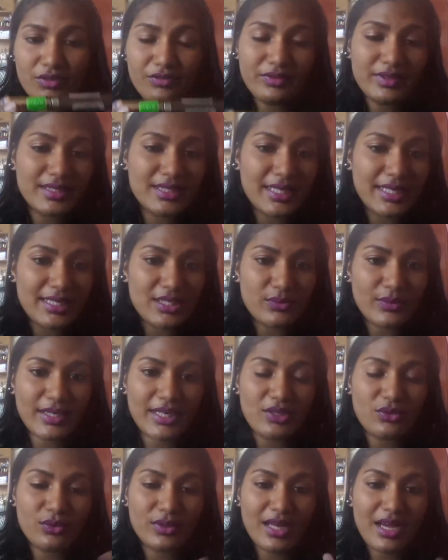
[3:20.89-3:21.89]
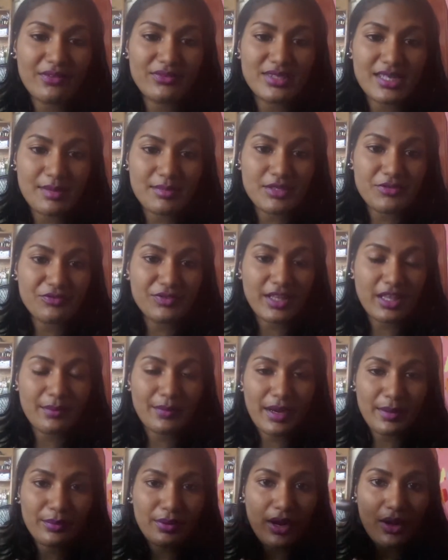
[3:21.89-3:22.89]
For days when I don't have time to fill in
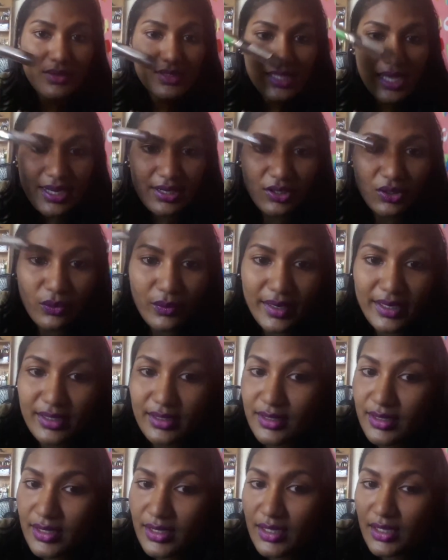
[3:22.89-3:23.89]
my brows, I go in